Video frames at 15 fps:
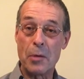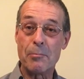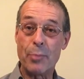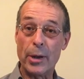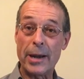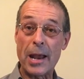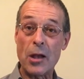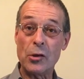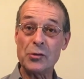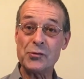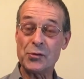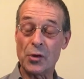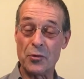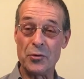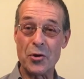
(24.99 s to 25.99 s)
But I
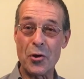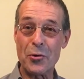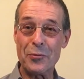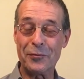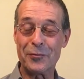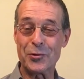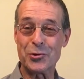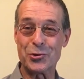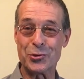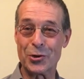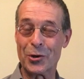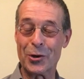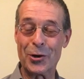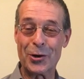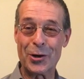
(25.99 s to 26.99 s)
also know for
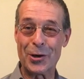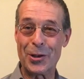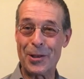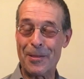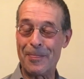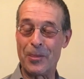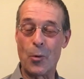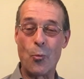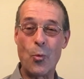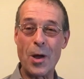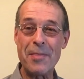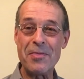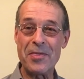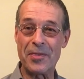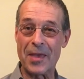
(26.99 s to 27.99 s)
sure the
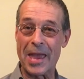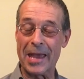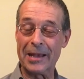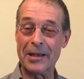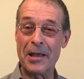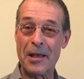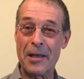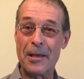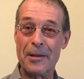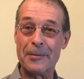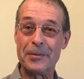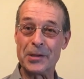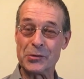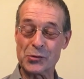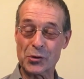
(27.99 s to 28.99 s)
one thing
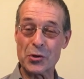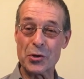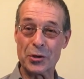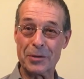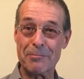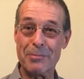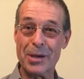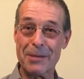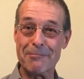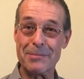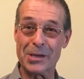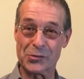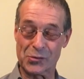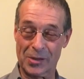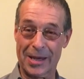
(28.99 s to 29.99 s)
that's going to be
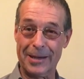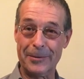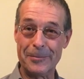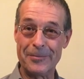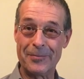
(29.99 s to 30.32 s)
missing.